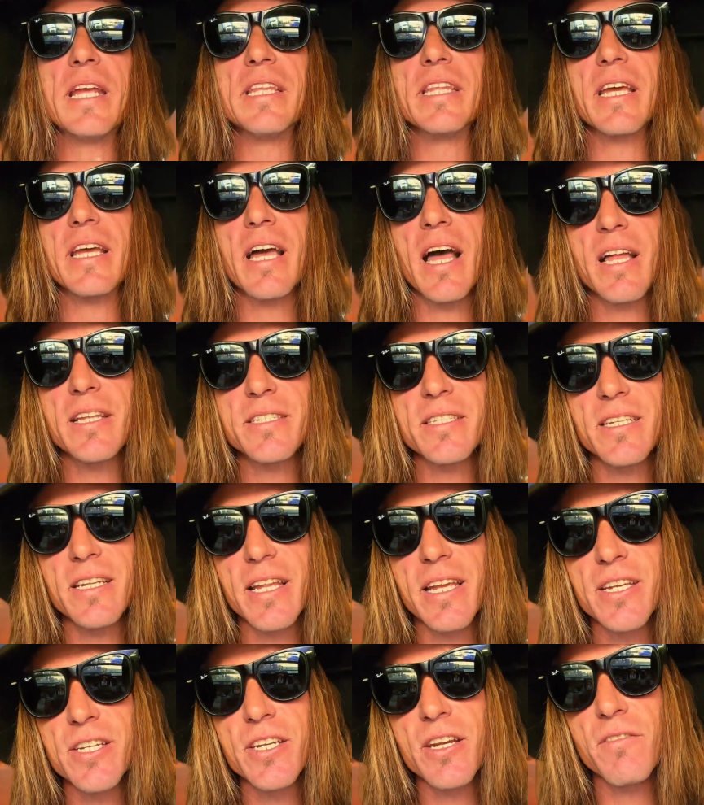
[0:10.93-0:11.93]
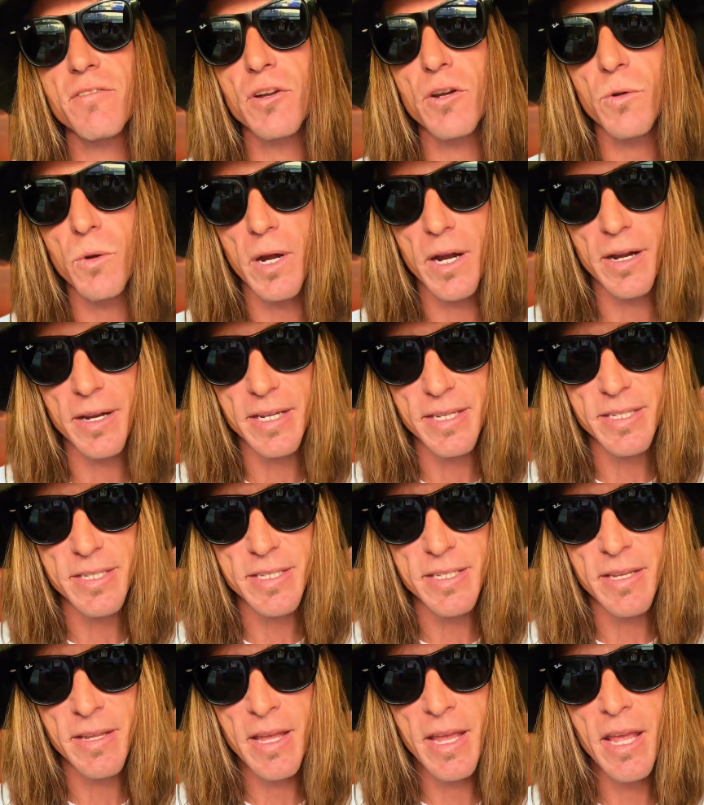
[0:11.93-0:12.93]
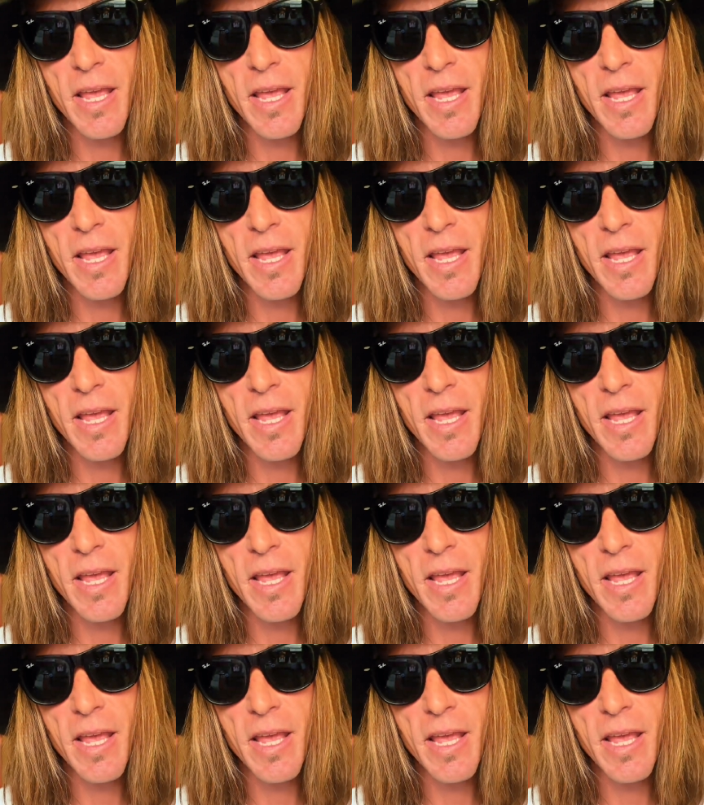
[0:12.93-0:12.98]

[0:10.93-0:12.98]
in the constellation of Aquarius.